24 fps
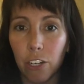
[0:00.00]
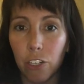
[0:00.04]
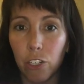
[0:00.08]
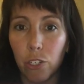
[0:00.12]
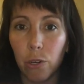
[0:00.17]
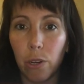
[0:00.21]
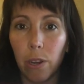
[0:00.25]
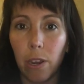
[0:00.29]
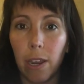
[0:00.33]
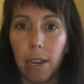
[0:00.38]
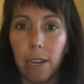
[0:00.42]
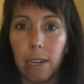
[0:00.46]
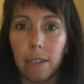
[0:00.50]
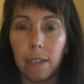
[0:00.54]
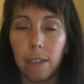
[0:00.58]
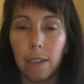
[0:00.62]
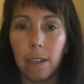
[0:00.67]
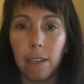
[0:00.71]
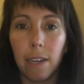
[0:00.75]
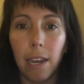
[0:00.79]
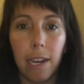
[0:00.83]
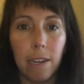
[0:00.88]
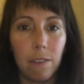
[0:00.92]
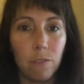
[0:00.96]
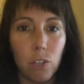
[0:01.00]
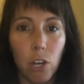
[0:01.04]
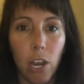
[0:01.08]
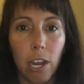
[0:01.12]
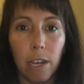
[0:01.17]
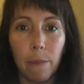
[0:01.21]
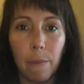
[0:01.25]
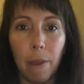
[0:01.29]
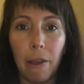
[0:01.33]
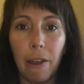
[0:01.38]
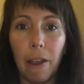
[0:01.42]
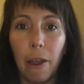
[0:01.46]
So I kind of
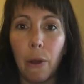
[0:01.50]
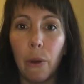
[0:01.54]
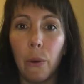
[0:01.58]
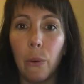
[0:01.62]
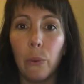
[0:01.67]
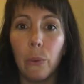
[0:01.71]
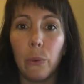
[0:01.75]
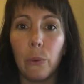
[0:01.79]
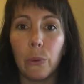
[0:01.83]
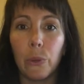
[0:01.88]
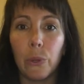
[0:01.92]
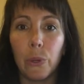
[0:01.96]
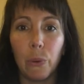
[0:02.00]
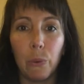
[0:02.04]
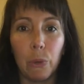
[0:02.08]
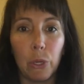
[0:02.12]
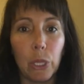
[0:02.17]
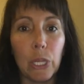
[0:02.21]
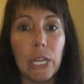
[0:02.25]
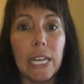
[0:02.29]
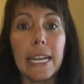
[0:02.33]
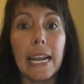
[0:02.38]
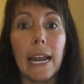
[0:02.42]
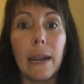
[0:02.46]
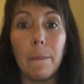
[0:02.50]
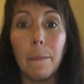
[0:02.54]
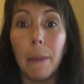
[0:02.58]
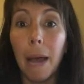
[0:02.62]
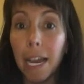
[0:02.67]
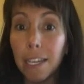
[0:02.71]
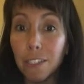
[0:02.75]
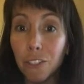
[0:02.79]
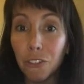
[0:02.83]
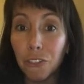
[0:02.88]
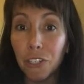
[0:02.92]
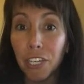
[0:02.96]
talk about how, we're looking at a
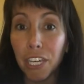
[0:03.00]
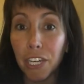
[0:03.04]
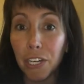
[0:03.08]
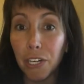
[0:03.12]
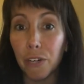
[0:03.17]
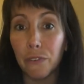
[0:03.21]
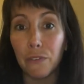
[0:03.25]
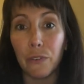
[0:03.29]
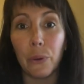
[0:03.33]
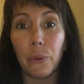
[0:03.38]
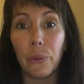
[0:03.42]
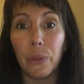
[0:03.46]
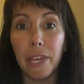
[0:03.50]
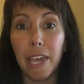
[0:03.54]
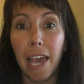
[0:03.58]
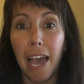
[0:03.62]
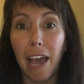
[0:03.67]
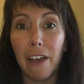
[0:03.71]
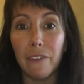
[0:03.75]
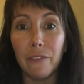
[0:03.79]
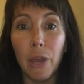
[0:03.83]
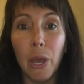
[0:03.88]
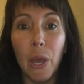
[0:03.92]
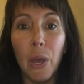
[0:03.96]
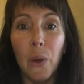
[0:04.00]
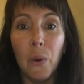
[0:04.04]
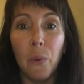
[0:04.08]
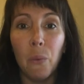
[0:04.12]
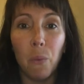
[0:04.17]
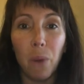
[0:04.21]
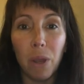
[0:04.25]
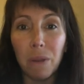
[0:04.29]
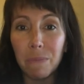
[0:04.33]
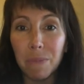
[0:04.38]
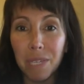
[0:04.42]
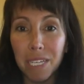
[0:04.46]
puzzle here. If you only have
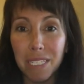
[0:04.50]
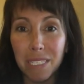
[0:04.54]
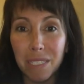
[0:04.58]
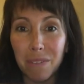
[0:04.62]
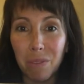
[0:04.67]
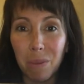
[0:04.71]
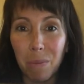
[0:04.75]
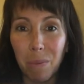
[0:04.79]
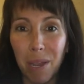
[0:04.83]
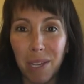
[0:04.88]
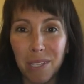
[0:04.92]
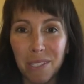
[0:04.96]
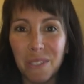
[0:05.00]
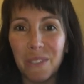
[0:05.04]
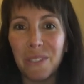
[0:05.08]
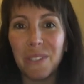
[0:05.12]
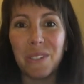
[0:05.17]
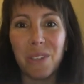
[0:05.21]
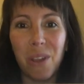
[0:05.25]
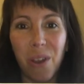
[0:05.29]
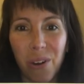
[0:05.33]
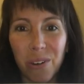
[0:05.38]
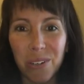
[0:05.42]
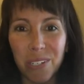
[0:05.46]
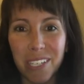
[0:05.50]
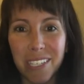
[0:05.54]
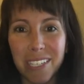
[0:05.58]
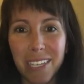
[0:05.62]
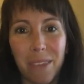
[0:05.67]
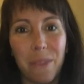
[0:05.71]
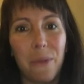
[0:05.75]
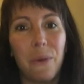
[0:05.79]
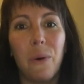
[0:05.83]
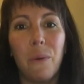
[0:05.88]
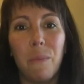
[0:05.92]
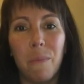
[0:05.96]
one piece of the puzzle, it's hard to
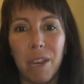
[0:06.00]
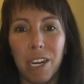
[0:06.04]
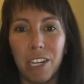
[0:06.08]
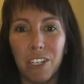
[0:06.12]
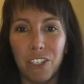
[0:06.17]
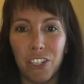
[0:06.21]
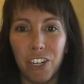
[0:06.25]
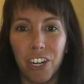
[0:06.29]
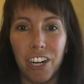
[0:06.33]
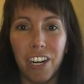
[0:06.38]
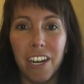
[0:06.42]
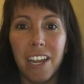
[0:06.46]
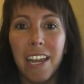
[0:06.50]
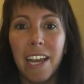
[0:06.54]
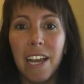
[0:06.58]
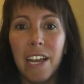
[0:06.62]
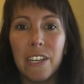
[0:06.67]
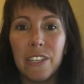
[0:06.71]
see the whole picture.